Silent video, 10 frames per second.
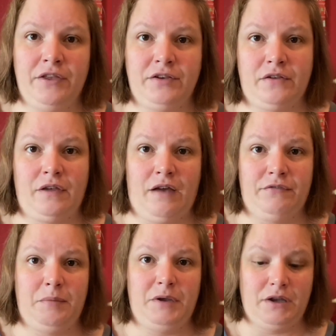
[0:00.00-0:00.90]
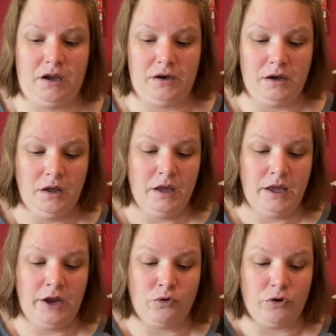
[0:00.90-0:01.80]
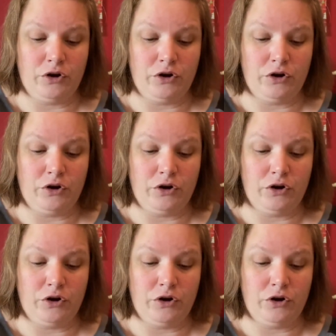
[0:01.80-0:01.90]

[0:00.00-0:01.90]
It does have to be done in order